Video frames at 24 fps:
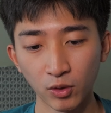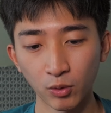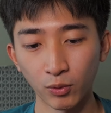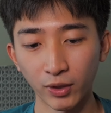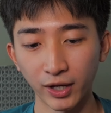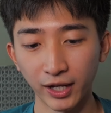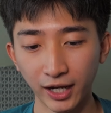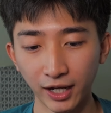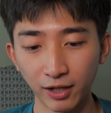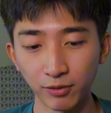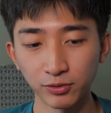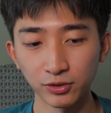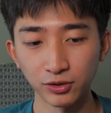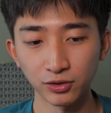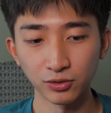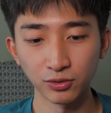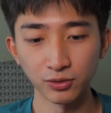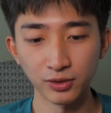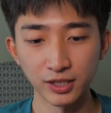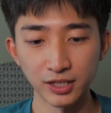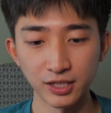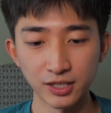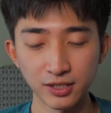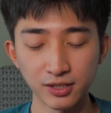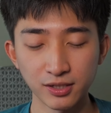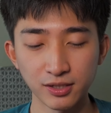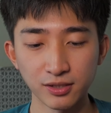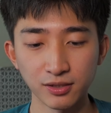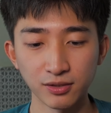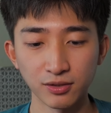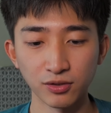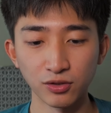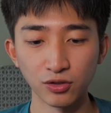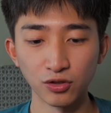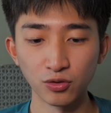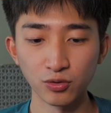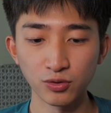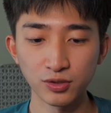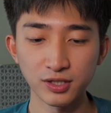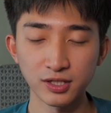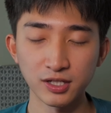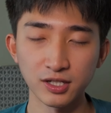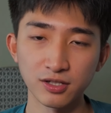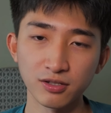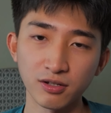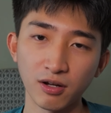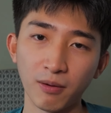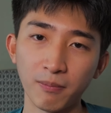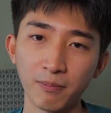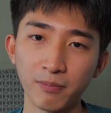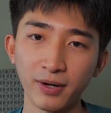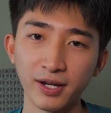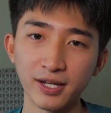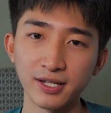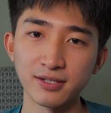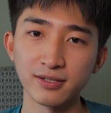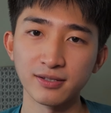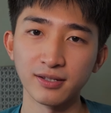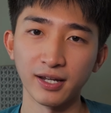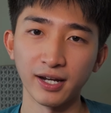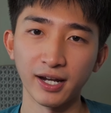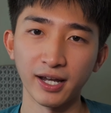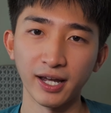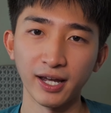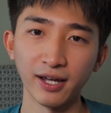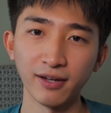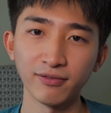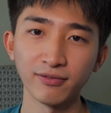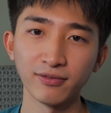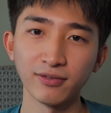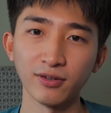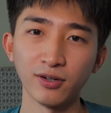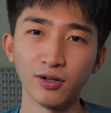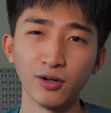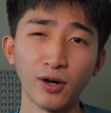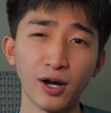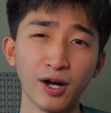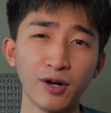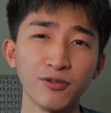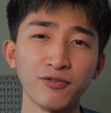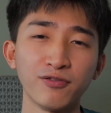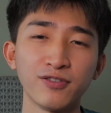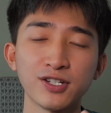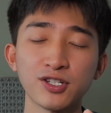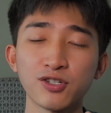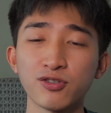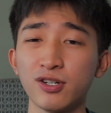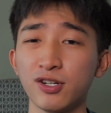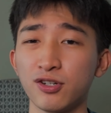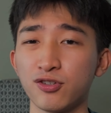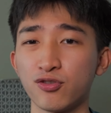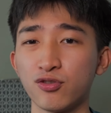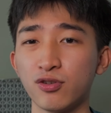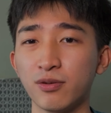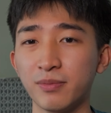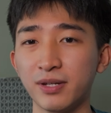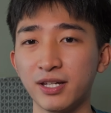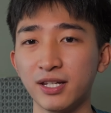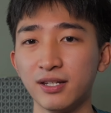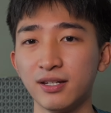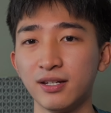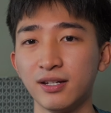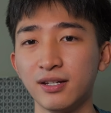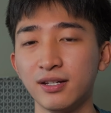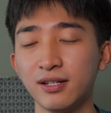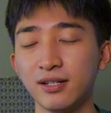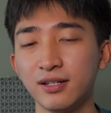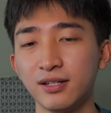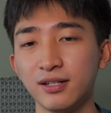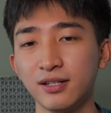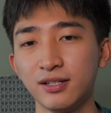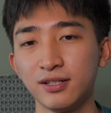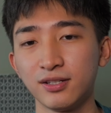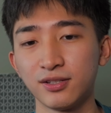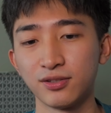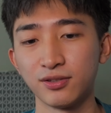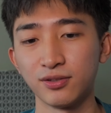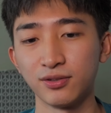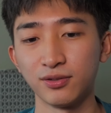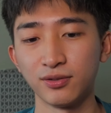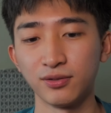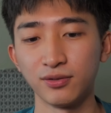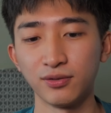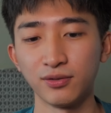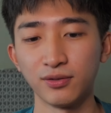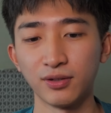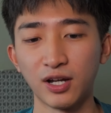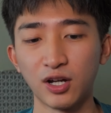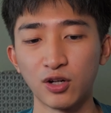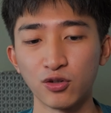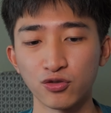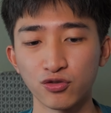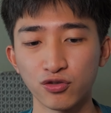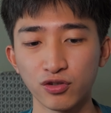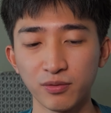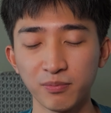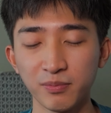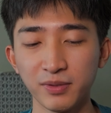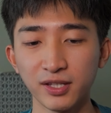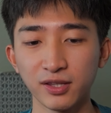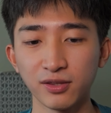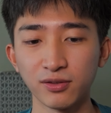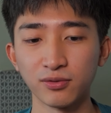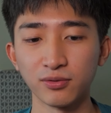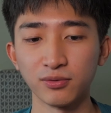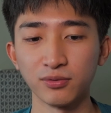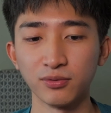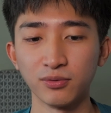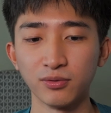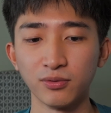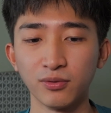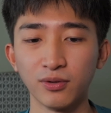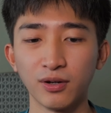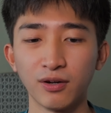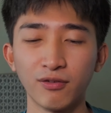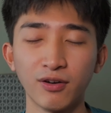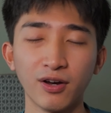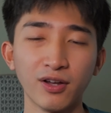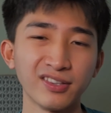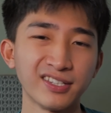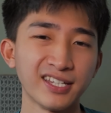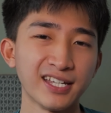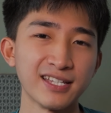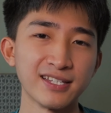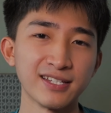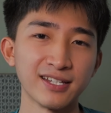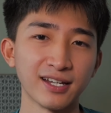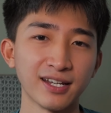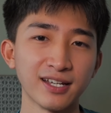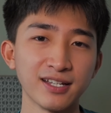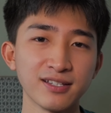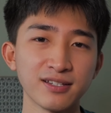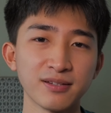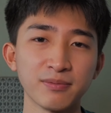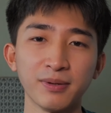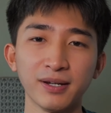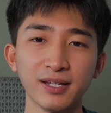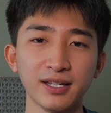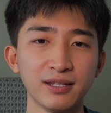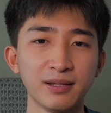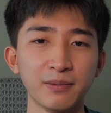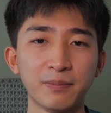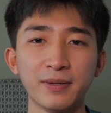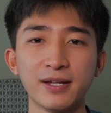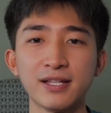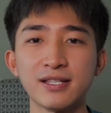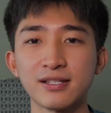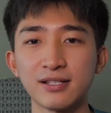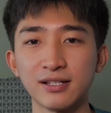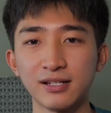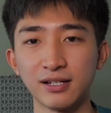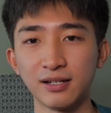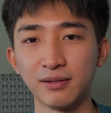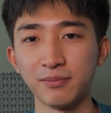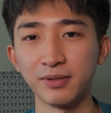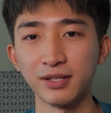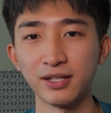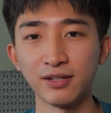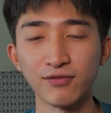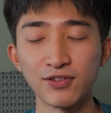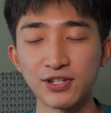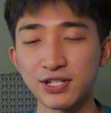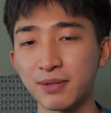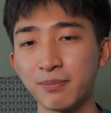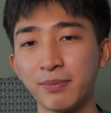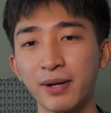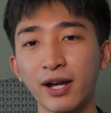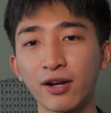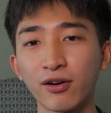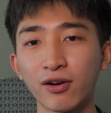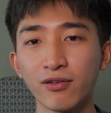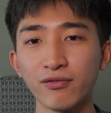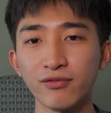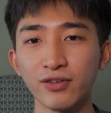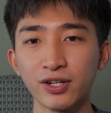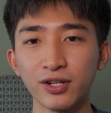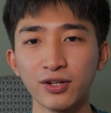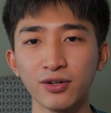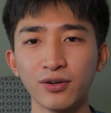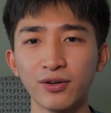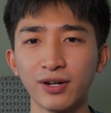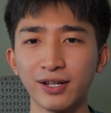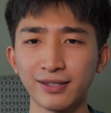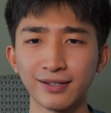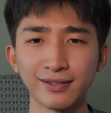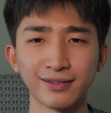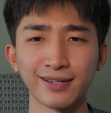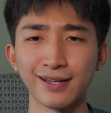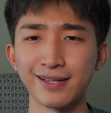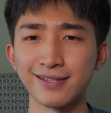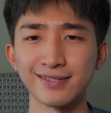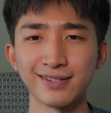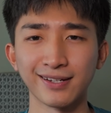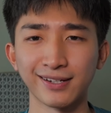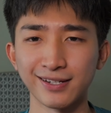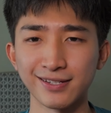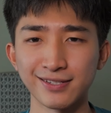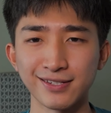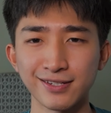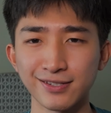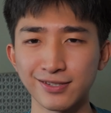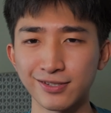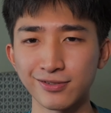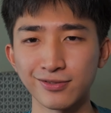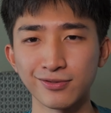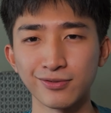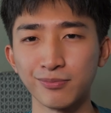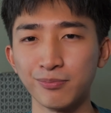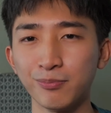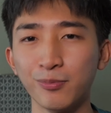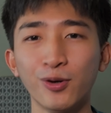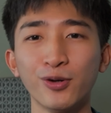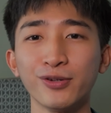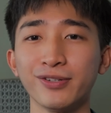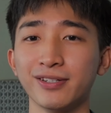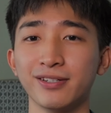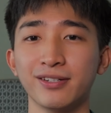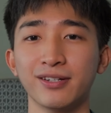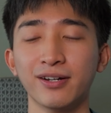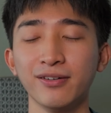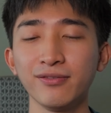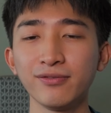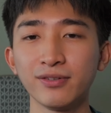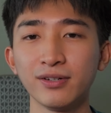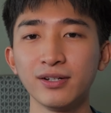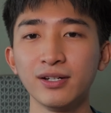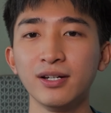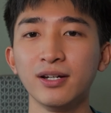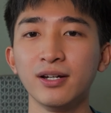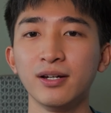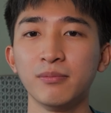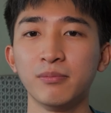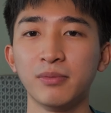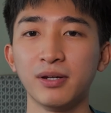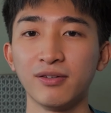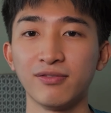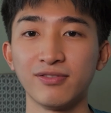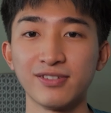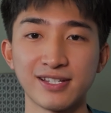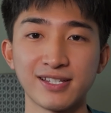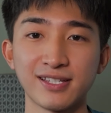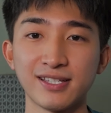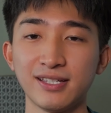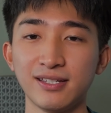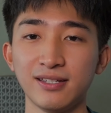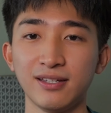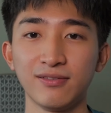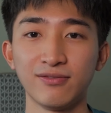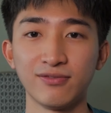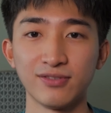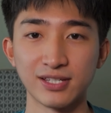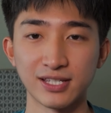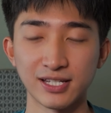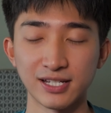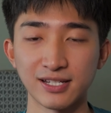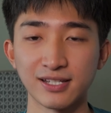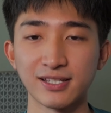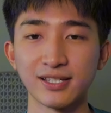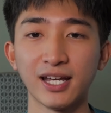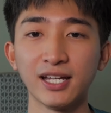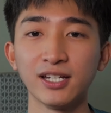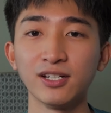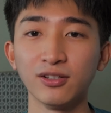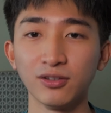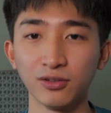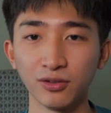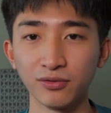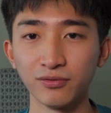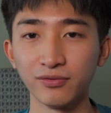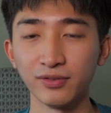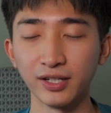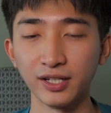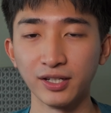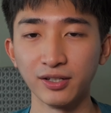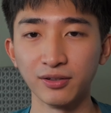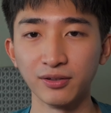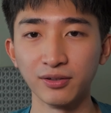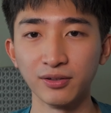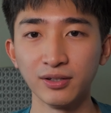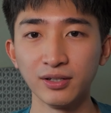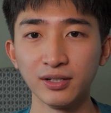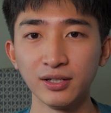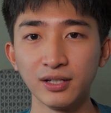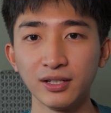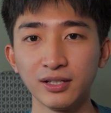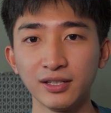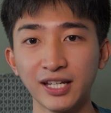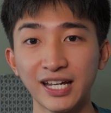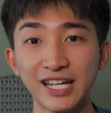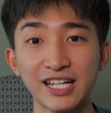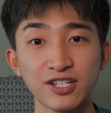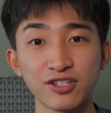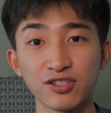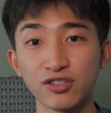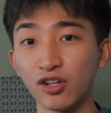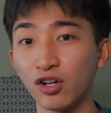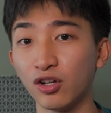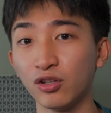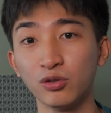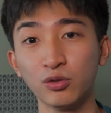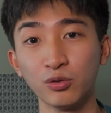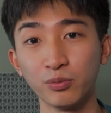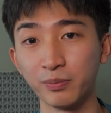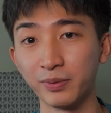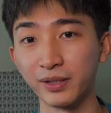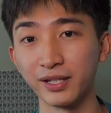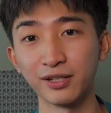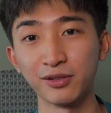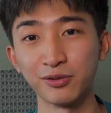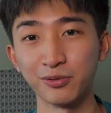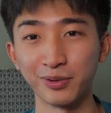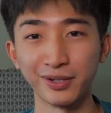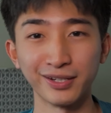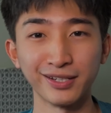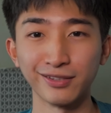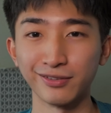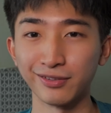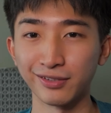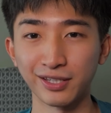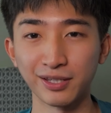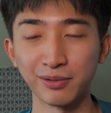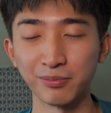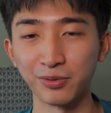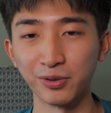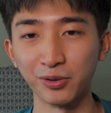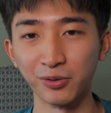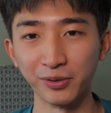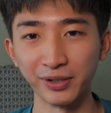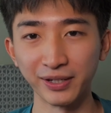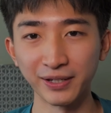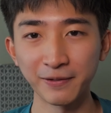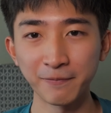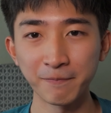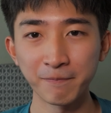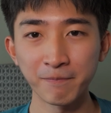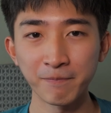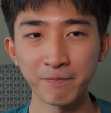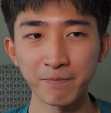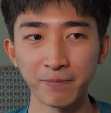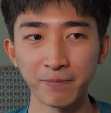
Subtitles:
What I would do is use this compress that I have, or I'll first try to trim it. So I'll trim it to around 10 seconds, but it depends lah. I mean, if it's a background video, I think 10 seconds is more than enough. But if it's a standalone video that is not looping, you want it to keep going.